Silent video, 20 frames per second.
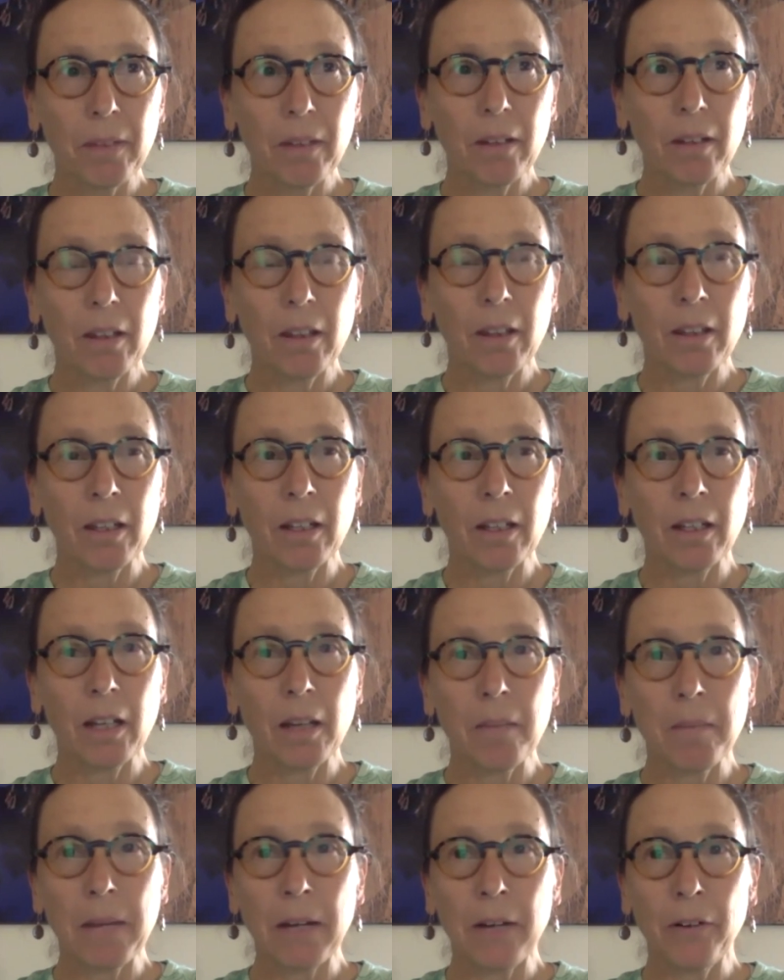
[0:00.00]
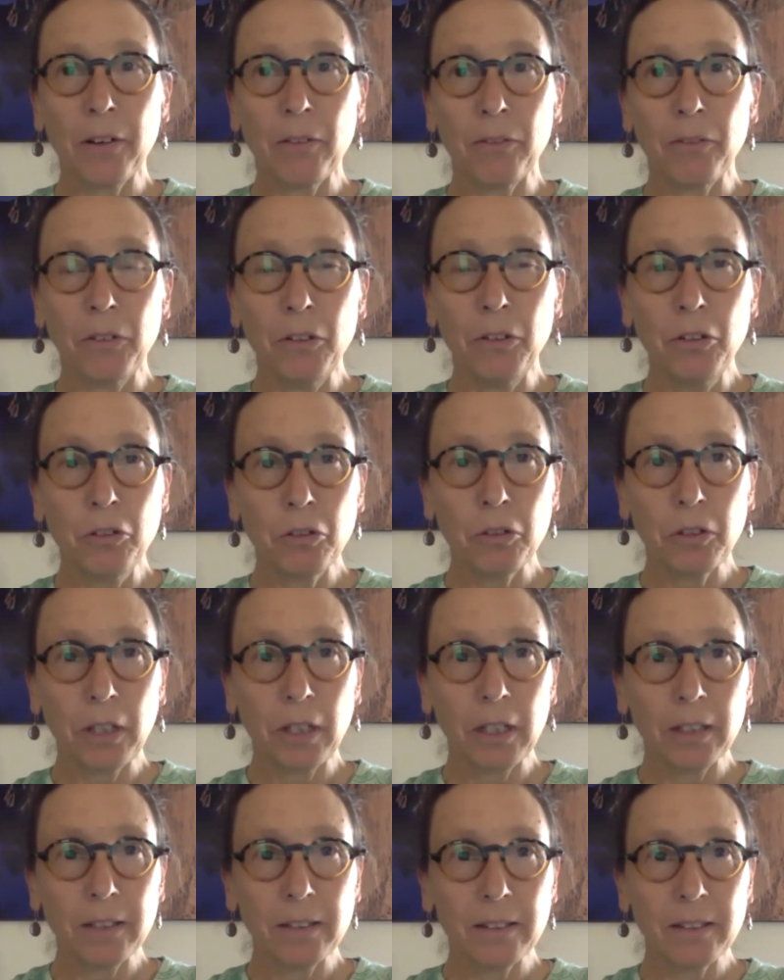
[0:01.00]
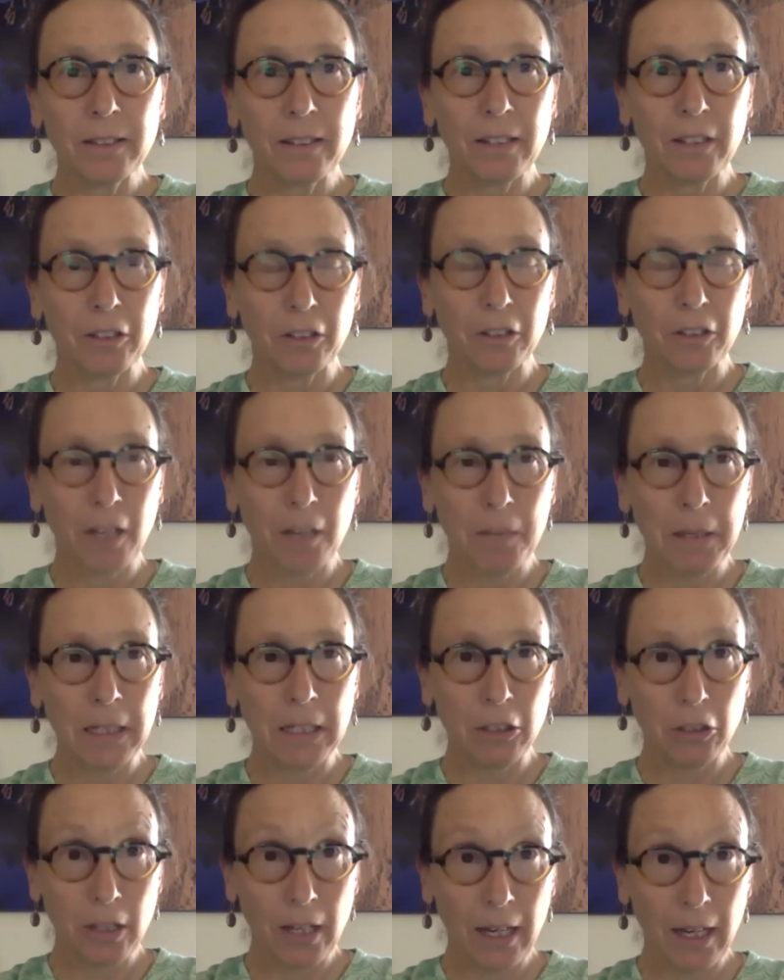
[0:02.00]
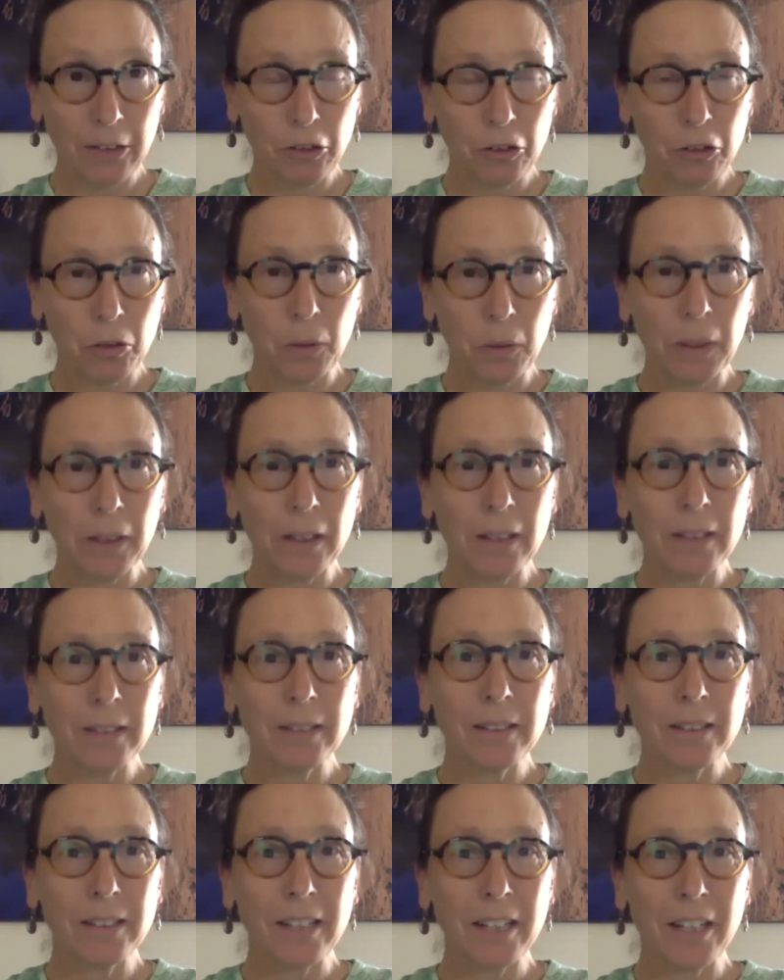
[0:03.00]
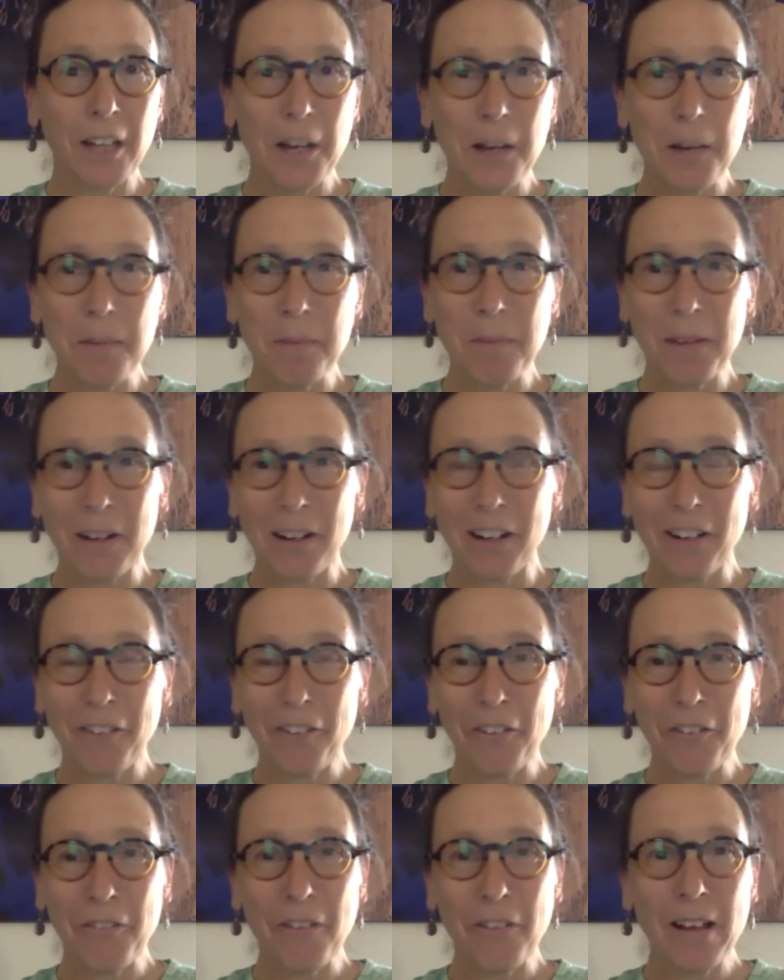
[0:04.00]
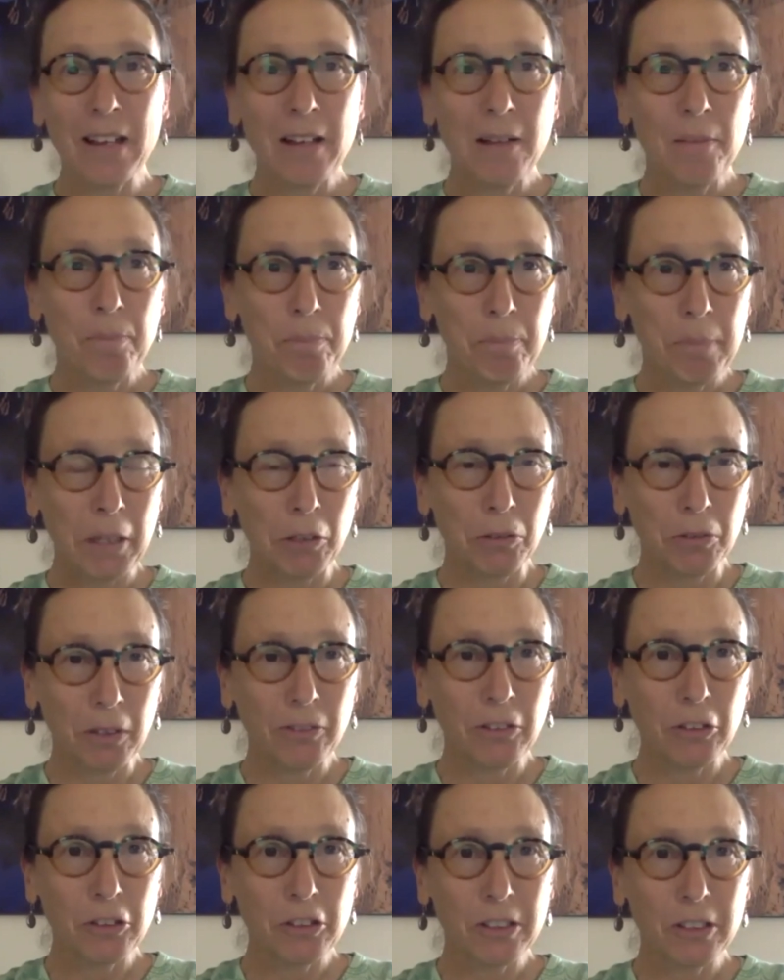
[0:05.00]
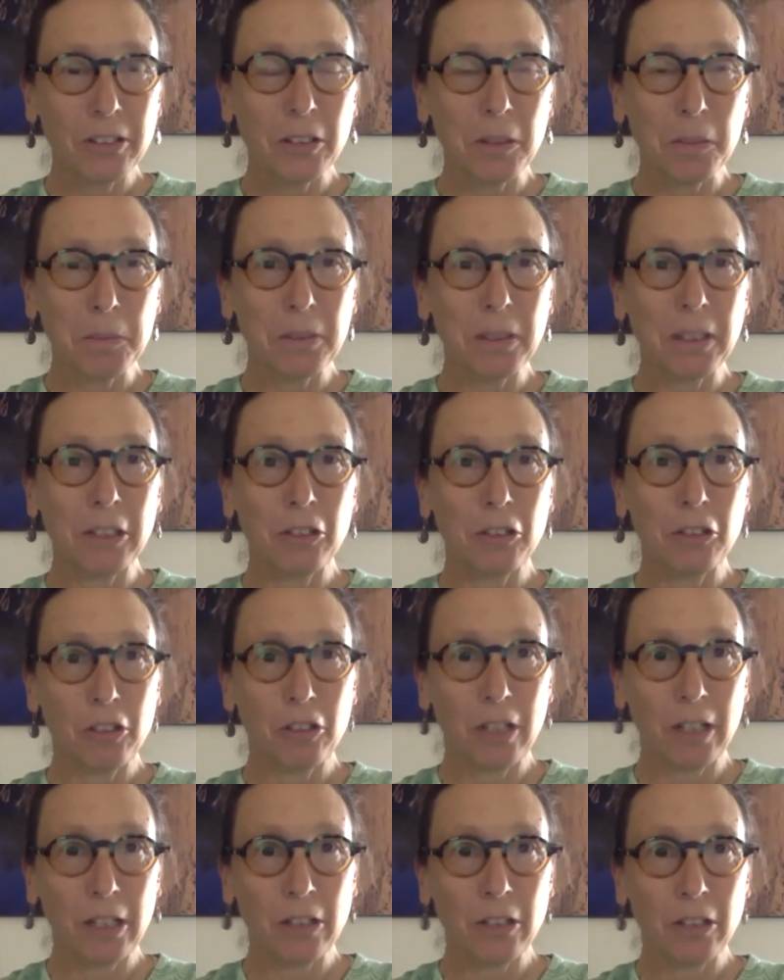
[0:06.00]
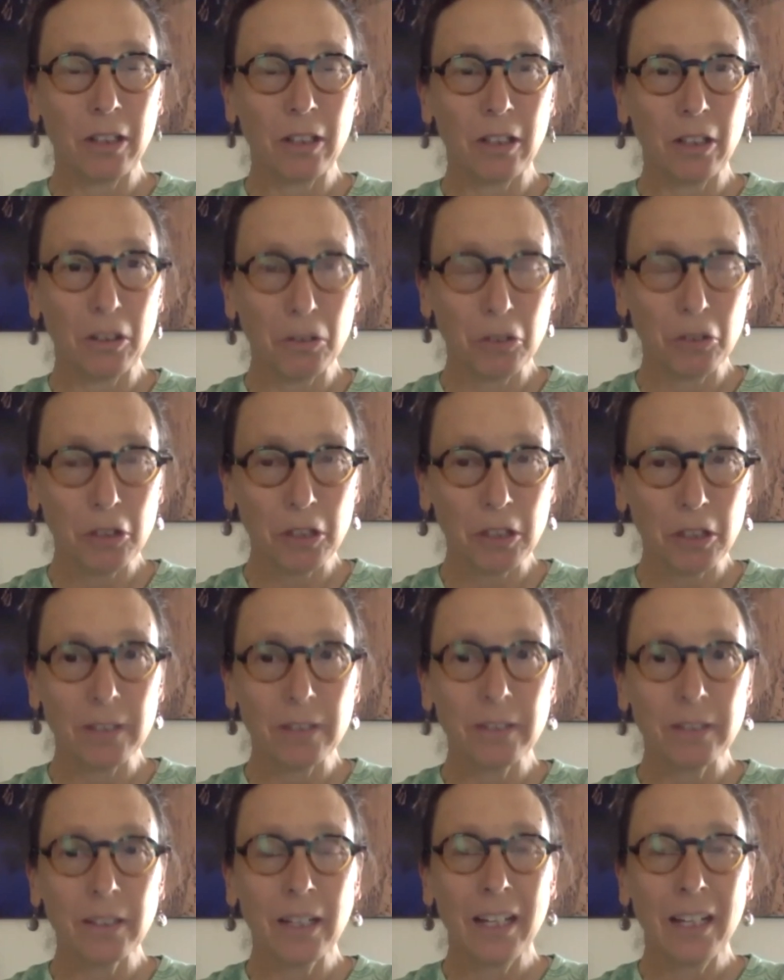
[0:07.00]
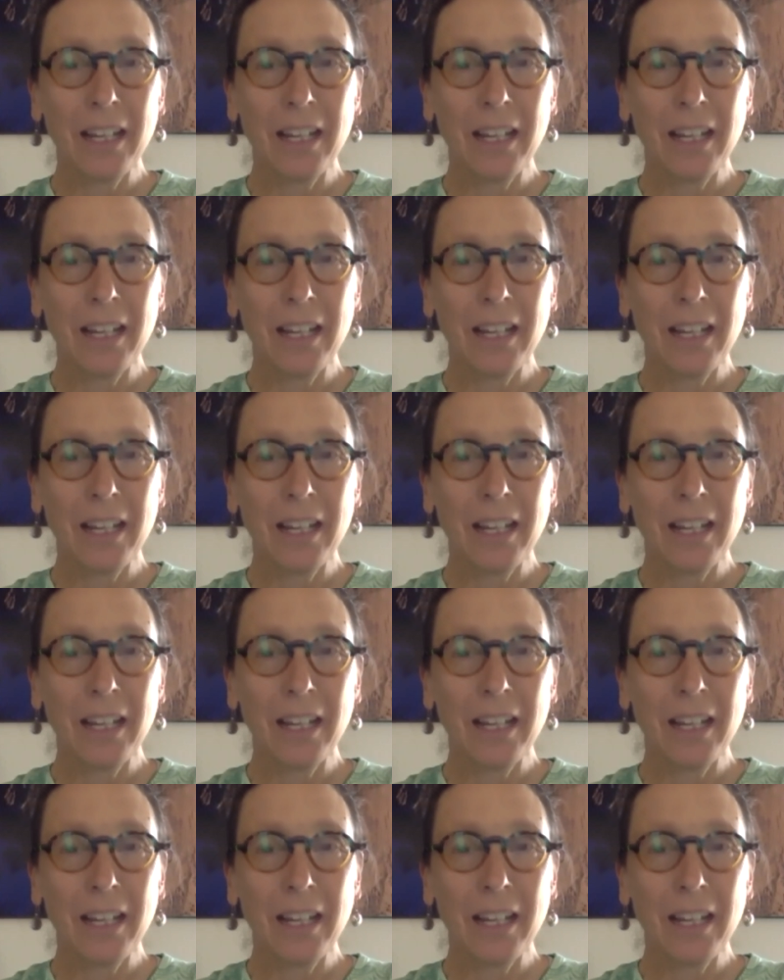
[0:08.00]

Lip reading: the amount of nutrients that are coming into estuaries as they come off of big river systems and changing oceans.